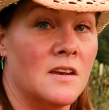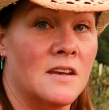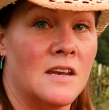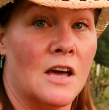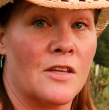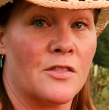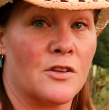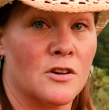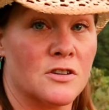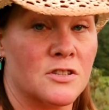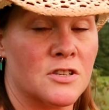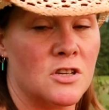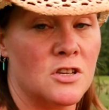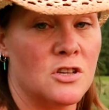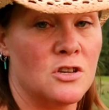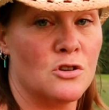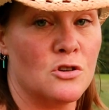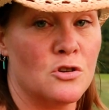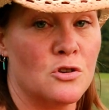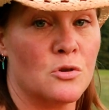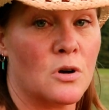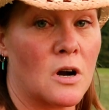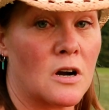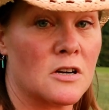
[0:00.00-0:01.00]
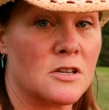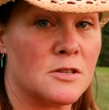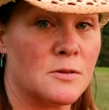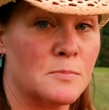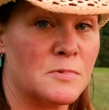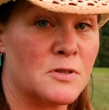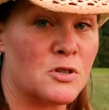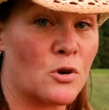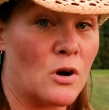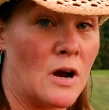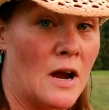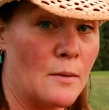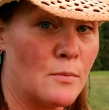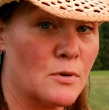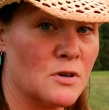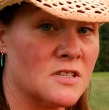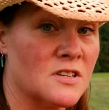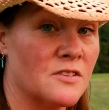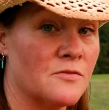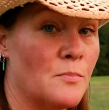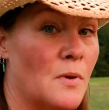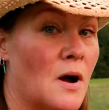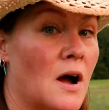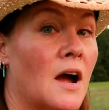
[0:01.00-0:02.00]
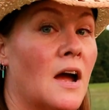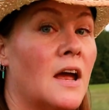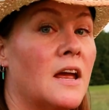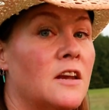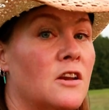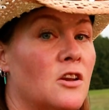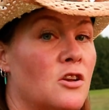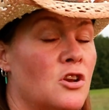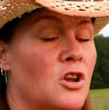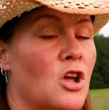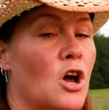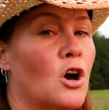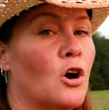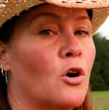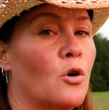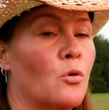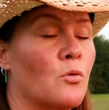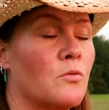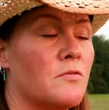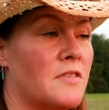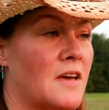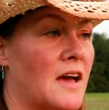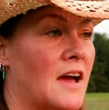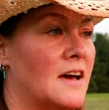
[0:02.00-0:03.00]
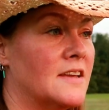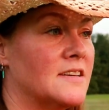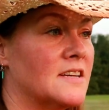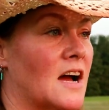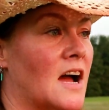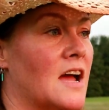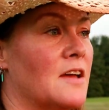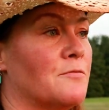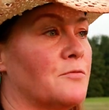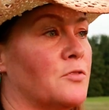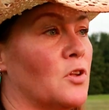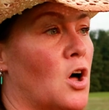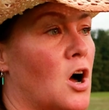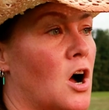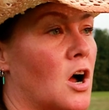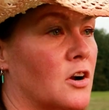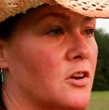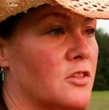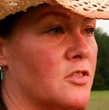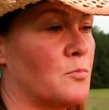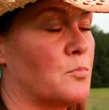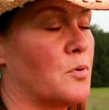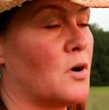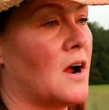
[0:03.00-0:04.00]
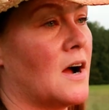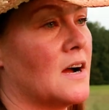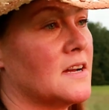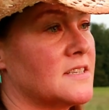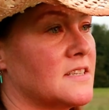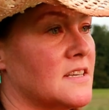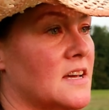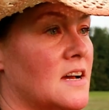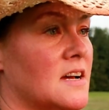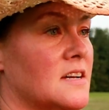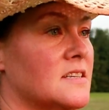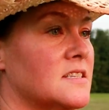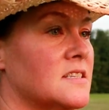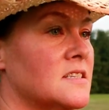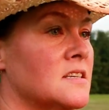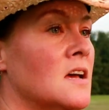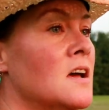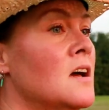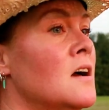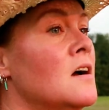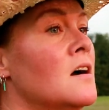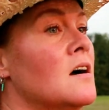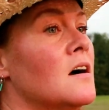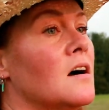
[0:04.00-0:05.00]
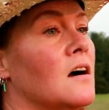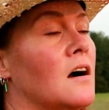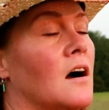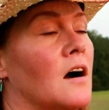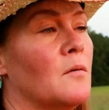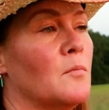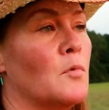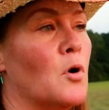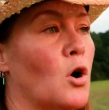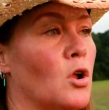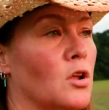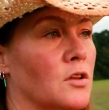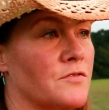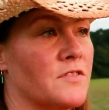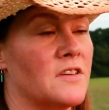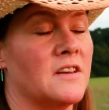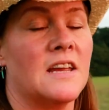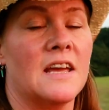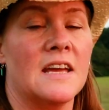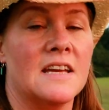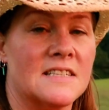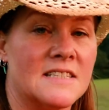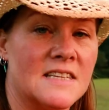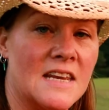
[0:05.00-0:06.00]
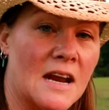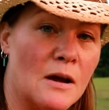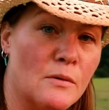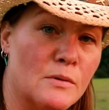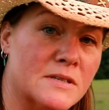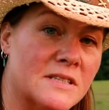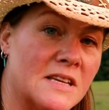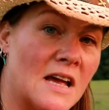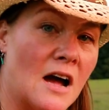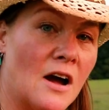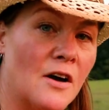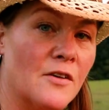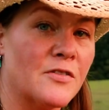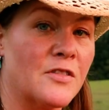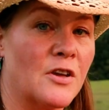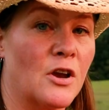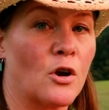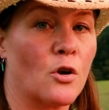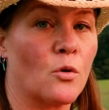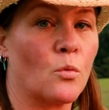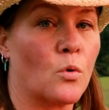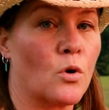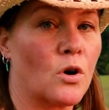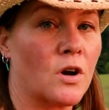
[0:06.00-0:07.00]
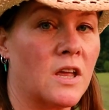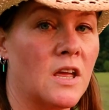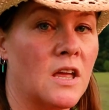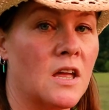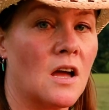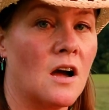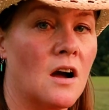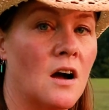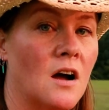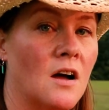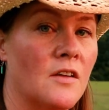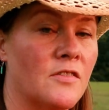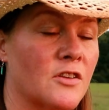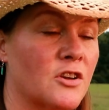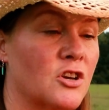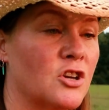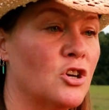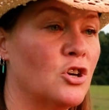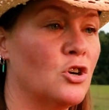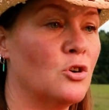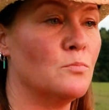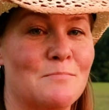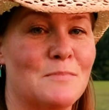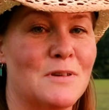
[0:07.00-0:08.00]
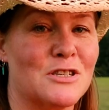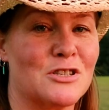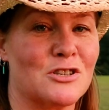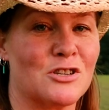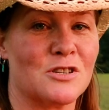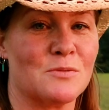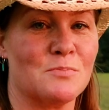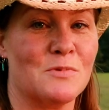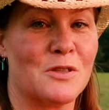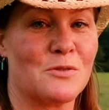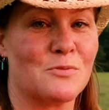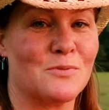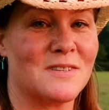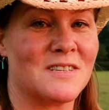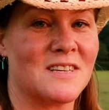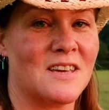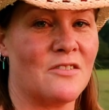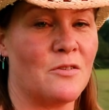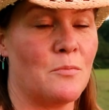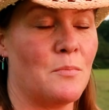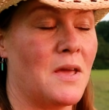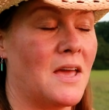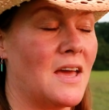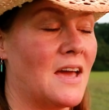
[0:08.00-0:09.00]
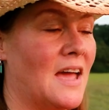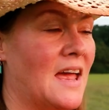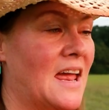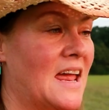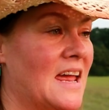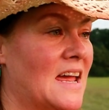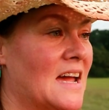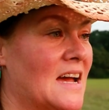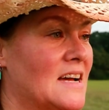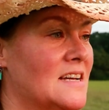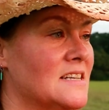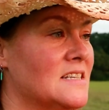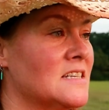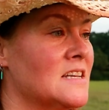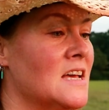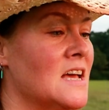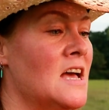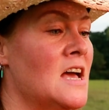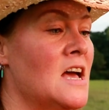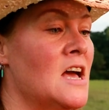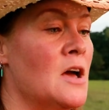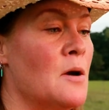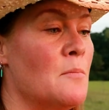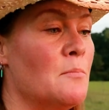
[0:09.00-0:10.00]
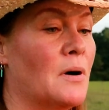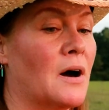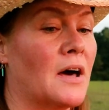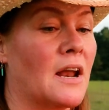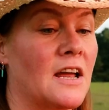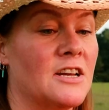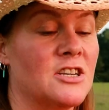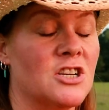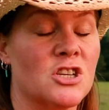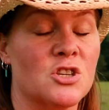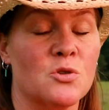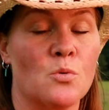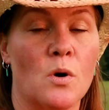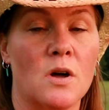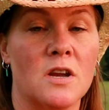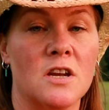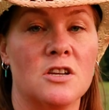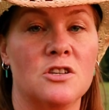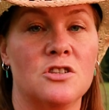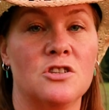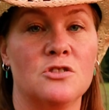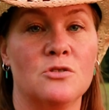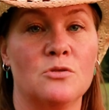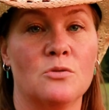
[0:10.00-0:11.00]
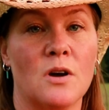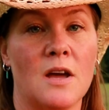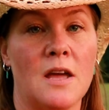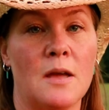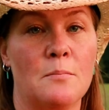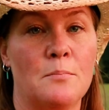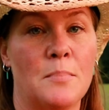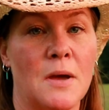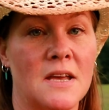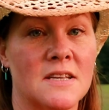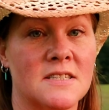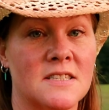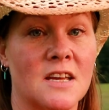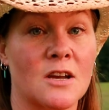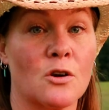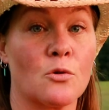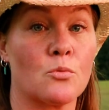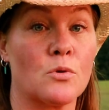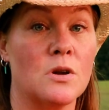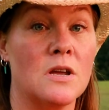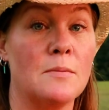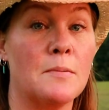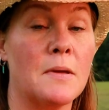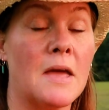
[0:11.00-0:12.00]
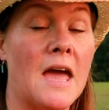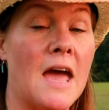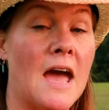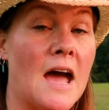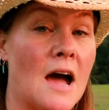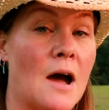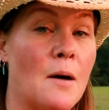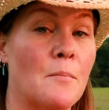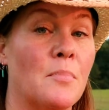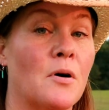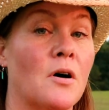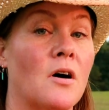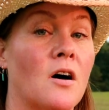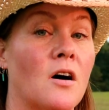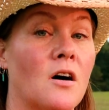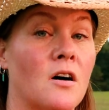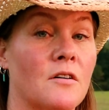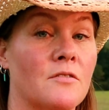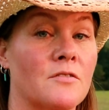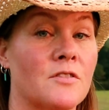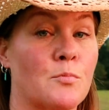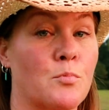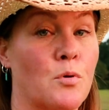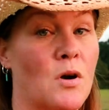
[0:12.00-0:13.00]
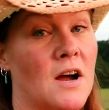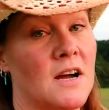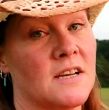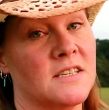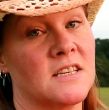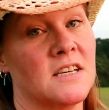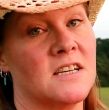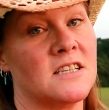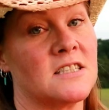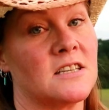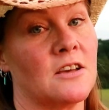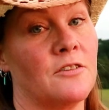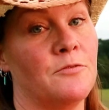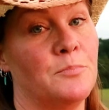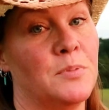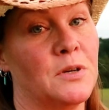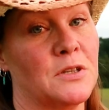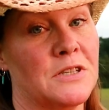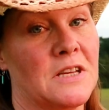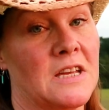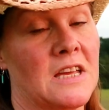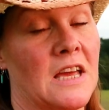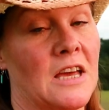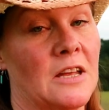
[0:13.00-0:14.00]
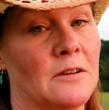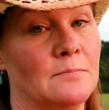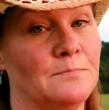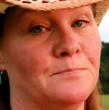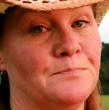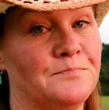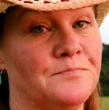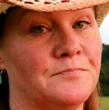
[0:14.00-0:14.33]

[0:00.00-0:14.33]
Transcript: Now, those of you who are subscribers of mine know that I vlogged the process, um, all of the days that I was out there working on the coop. Mr. Smith was giving me a hand, but I just want to do a basic recap of the process of building it.